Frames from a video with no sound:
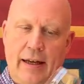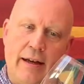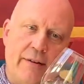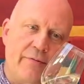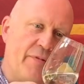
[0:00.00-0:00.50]

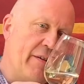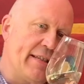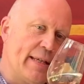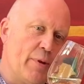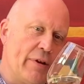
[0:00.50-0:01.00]
uh, very
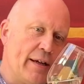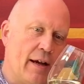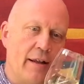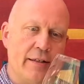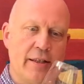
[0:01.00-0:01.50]
similar in
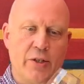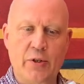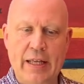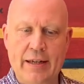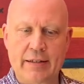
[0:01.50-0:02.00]
colour to the
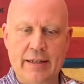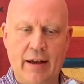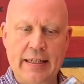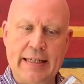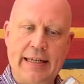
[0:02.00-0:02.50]

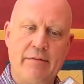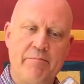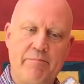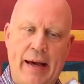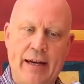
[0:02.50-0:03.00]

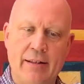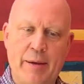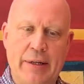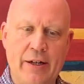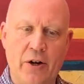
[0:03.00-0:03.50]
2019, pale
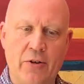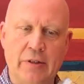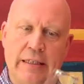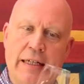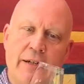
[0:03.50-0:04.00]
lemony
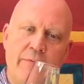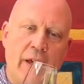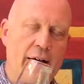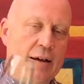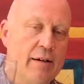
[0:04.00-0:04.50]
gold,
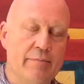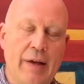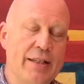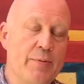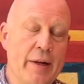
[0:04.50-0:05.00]
um,
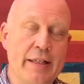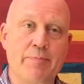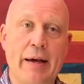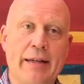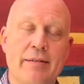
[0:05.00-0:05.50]
as you might
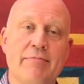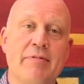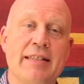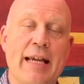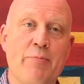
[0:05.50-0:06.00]
expect,
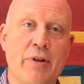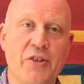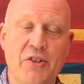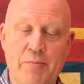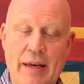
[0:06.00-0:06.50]
the same
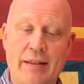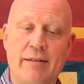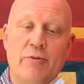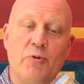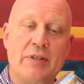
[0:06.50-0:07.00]
production
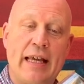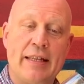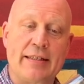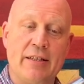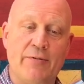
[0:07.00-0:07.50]
method, all
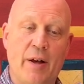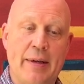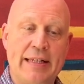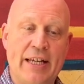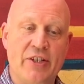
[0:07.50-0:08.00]
stainless steel
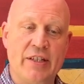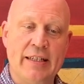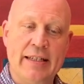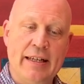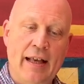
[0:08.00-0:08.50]

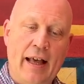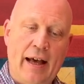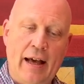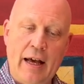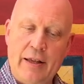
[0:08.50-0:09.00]
fermentation.
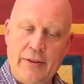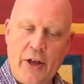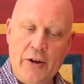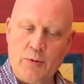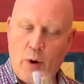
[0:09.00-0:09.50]
Uh,
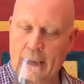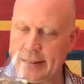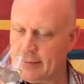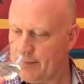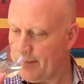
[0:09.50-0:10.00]

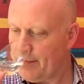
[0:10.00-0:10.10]
Nose-wise,